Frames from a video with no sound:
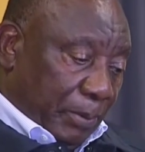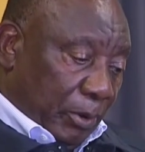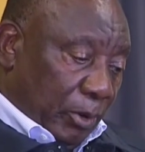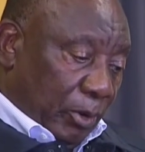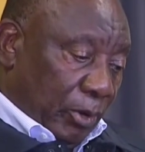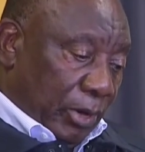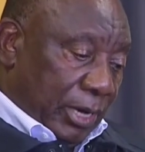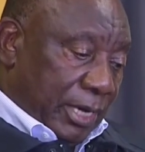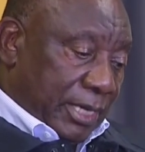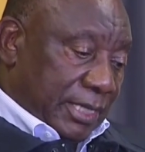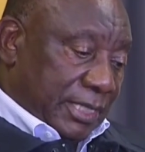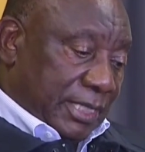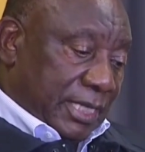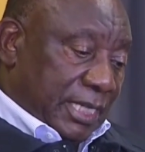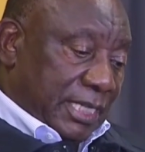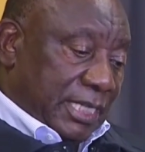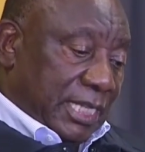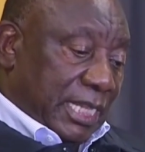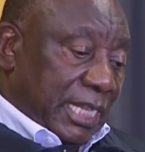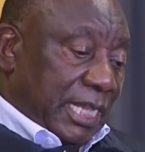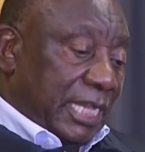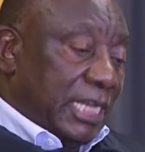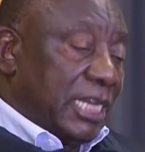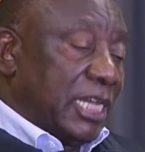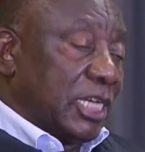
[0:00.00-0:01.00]
We are called
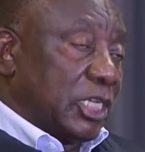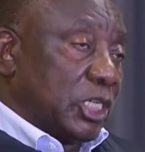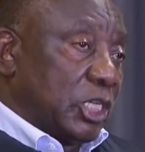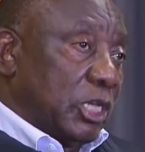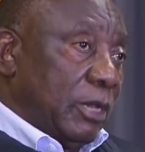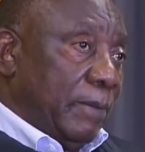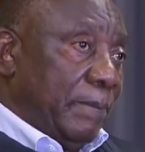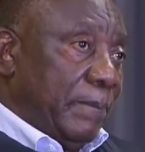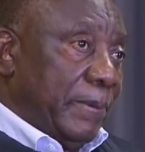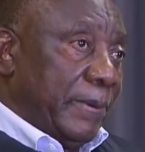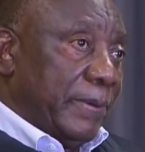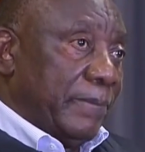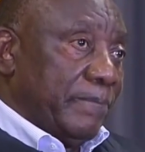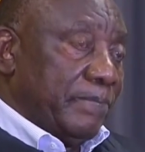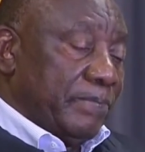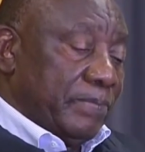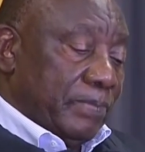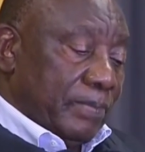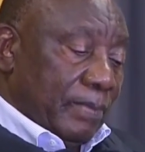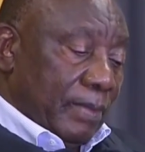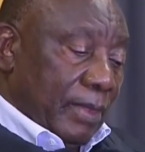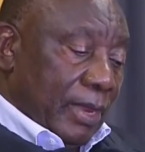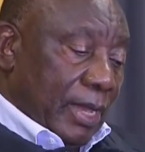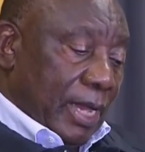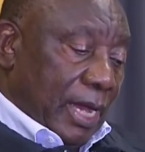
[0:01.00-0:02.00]
upon as this
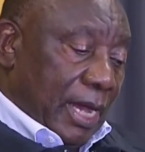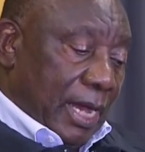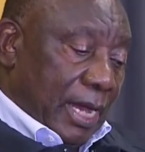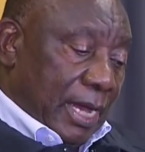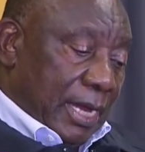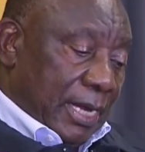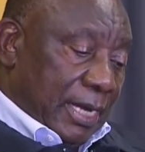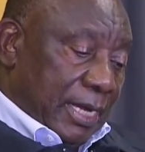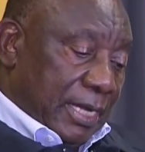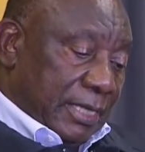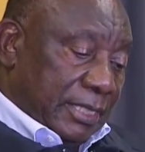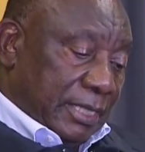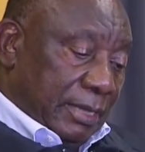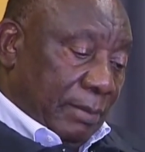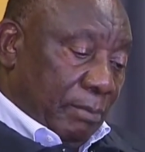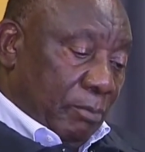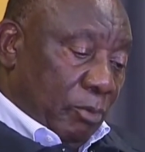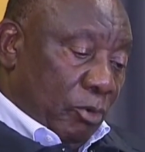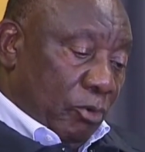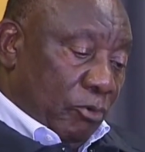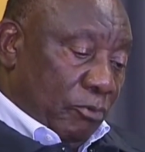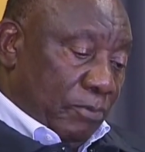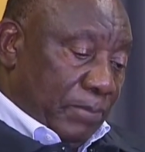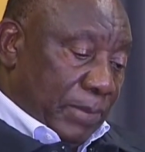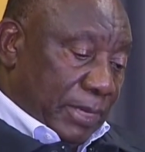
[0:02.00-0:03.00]
leadership
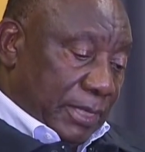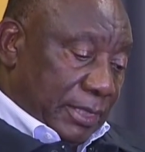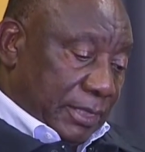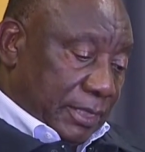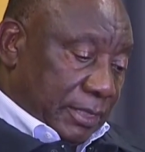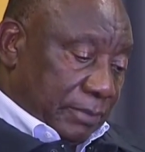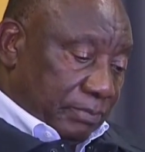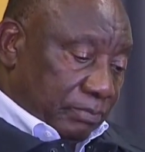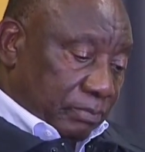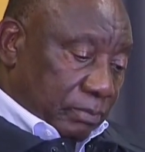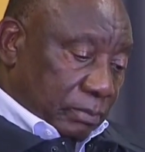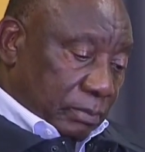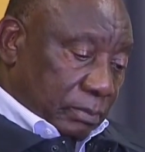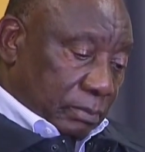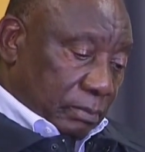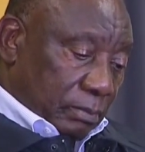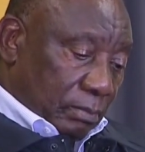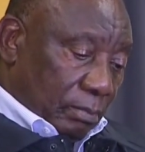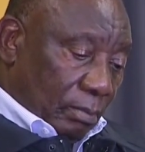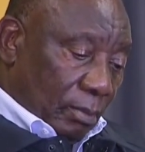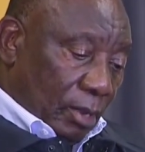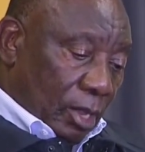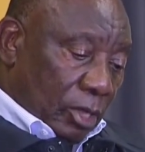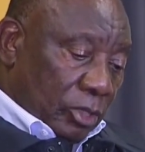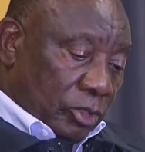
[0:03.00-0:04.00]
and as a
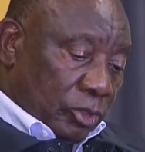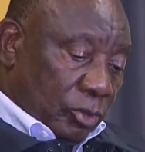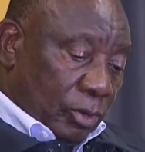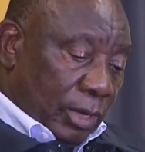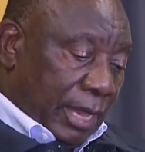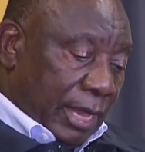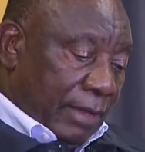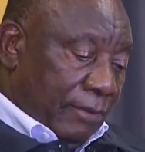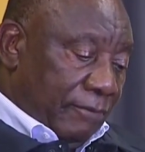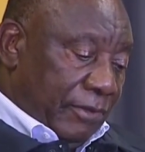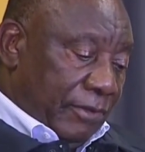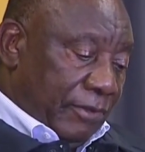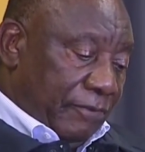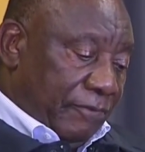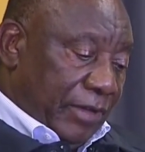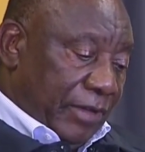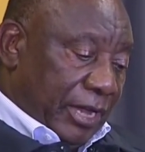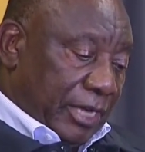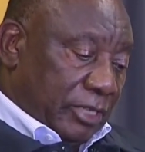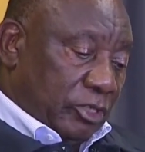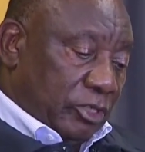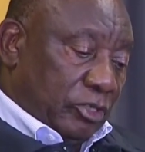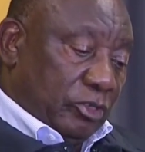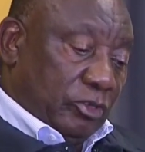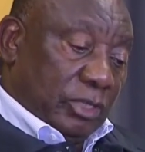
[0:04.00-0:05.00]
movement
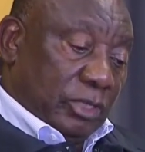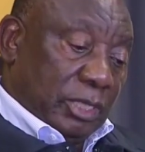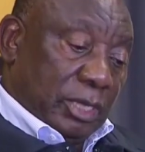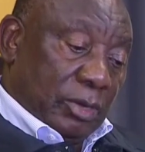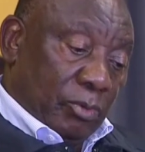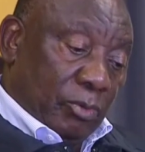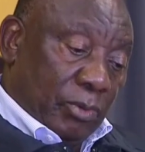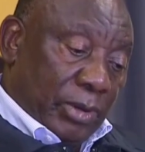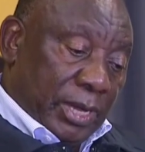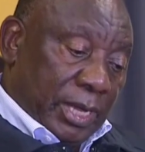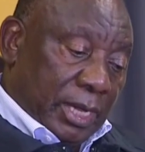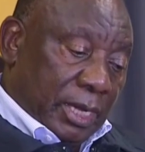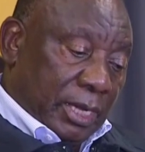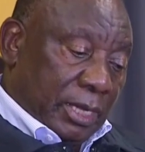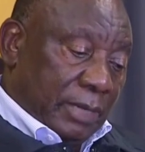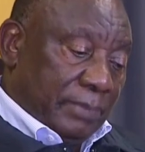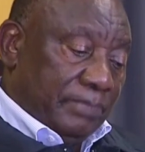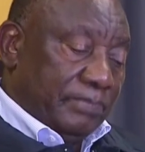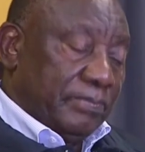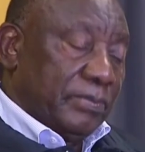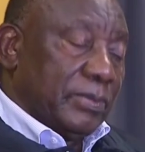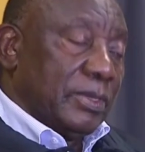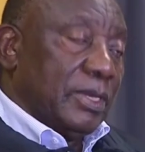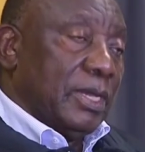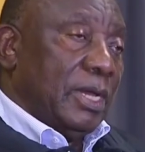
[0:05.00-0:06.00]
to give effect to
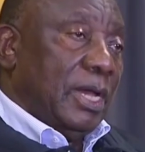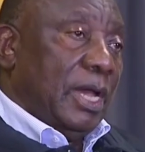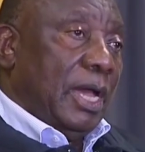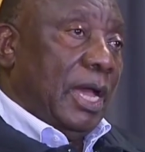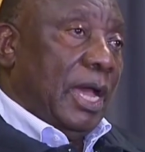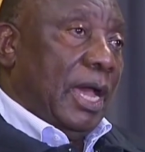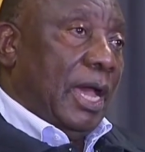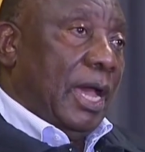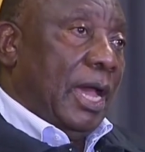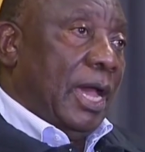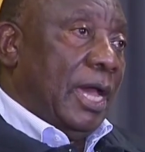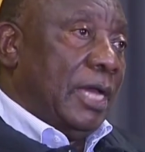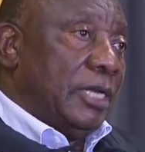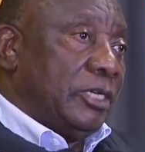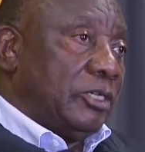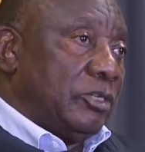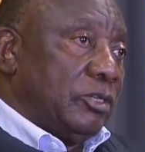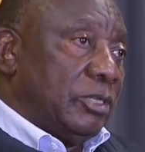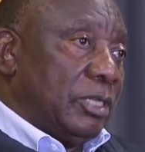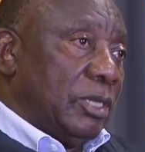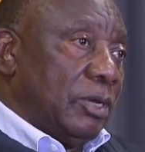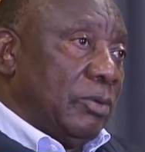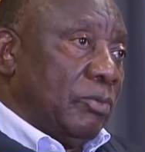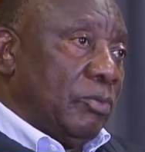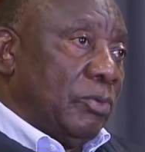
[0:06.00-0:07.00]
the will
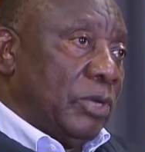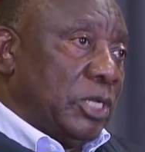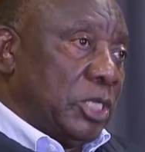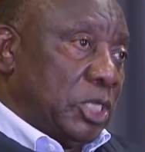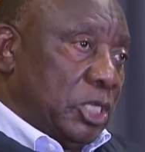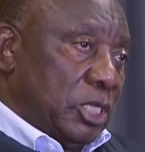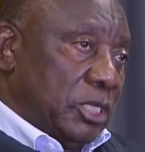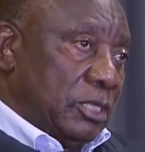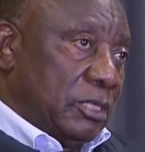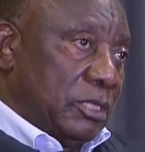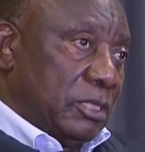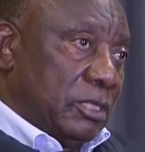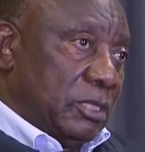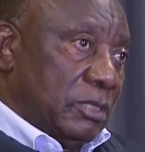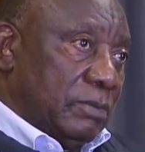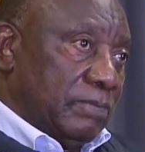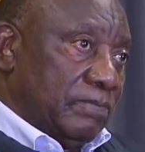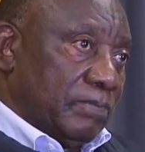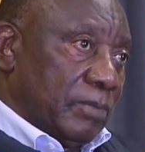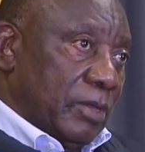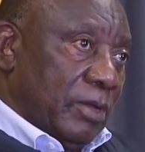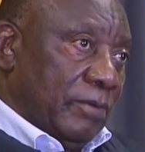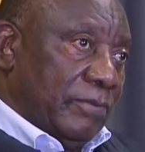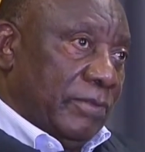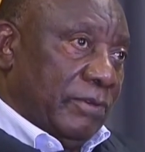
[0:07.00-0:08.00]
and to the
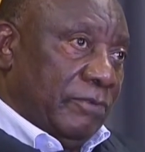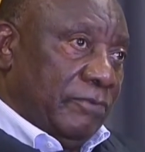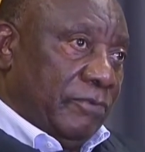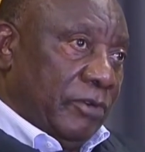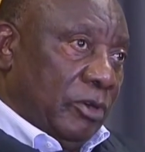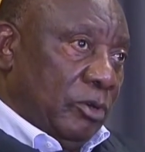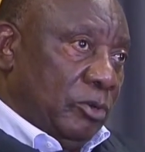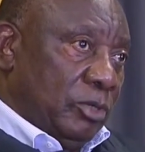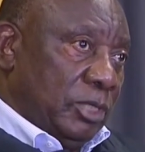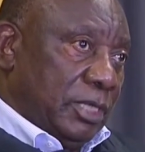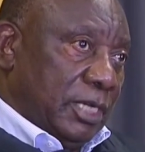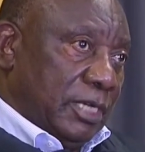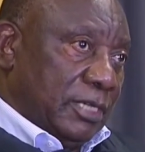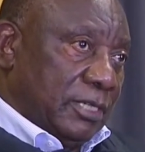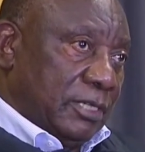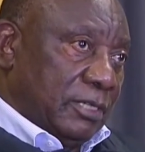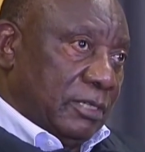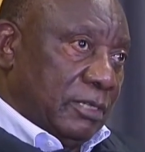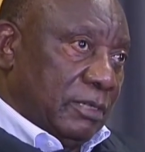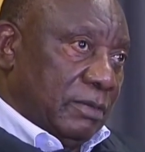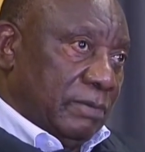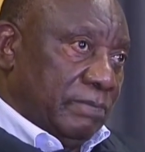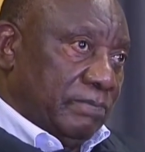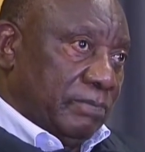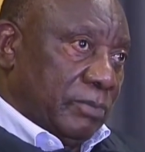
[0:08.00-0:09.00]
wishes of the
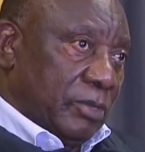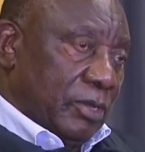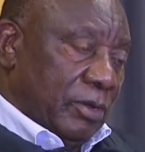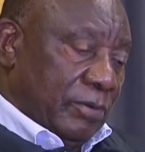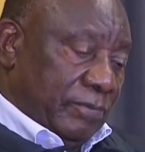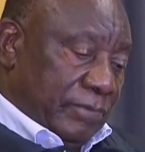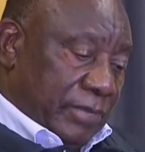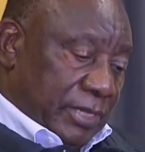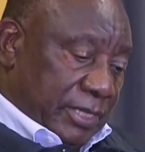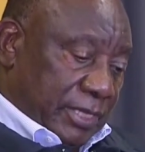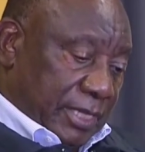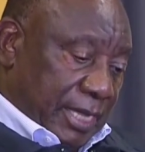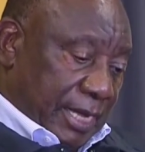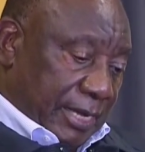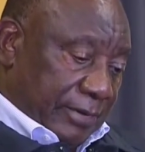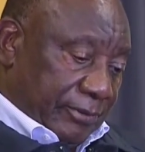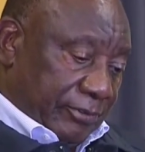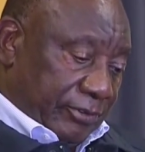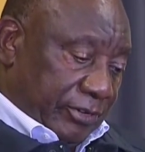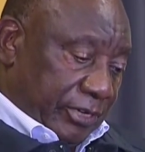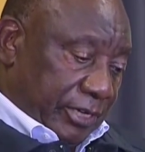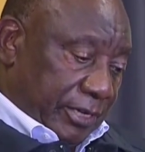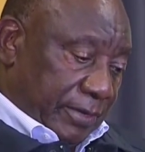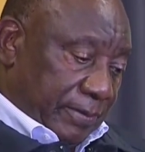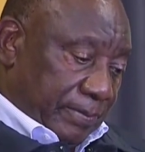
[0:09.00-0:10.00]
voters
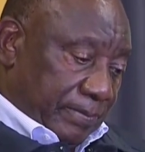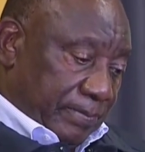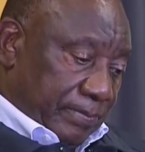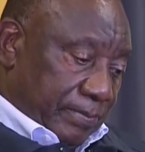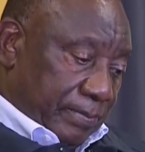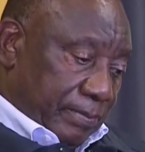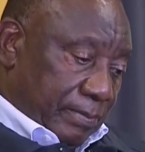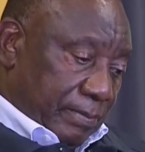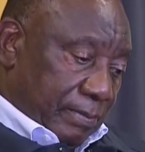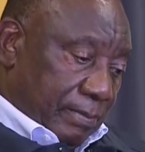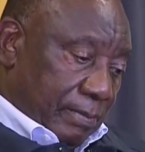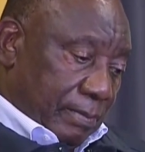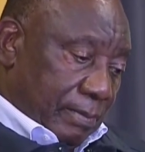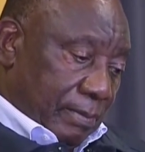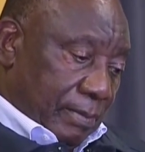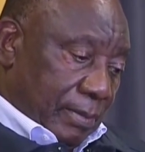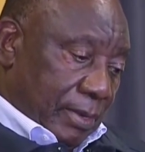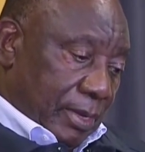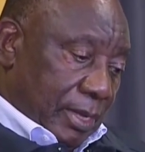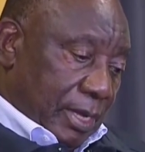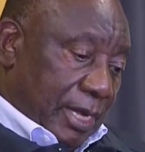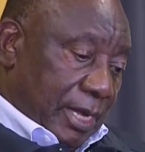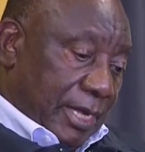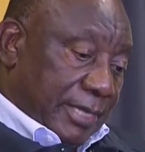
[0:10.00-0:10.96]
of this country.